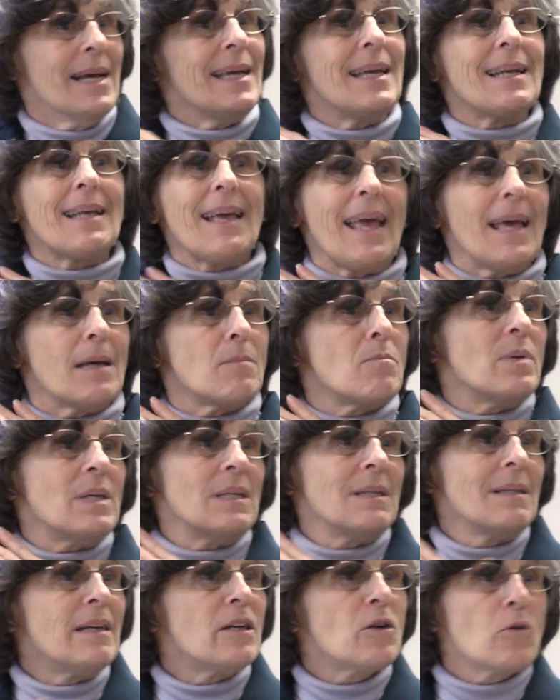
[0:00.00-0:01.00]
it can
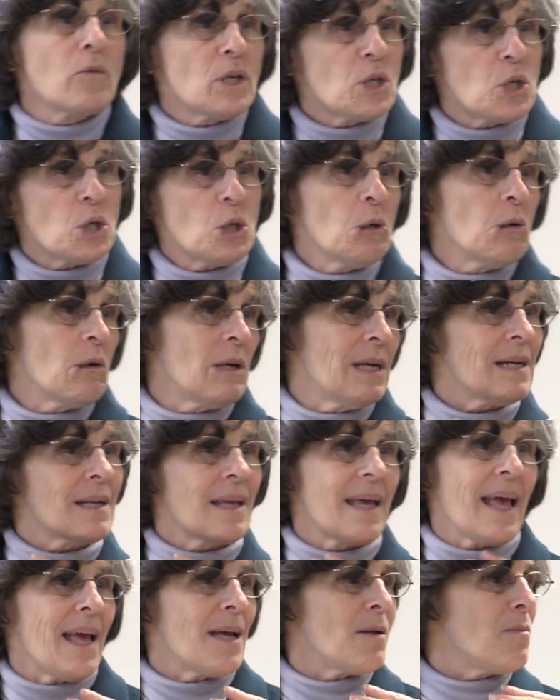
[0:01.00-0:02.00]
be literature,
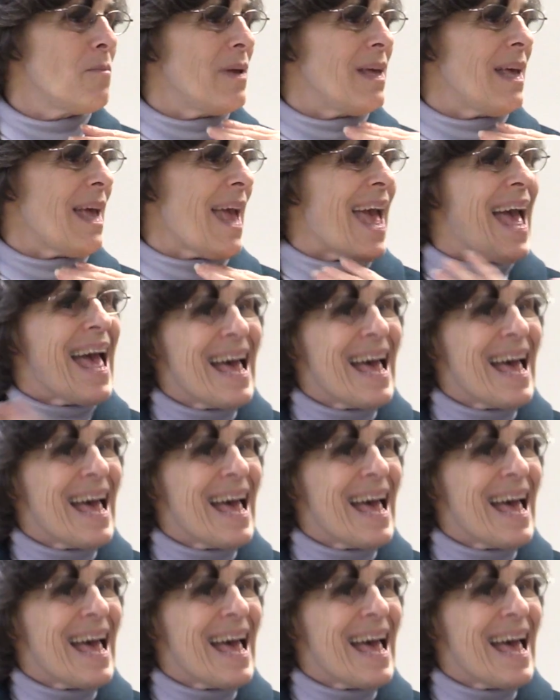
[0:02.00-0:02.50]
it can be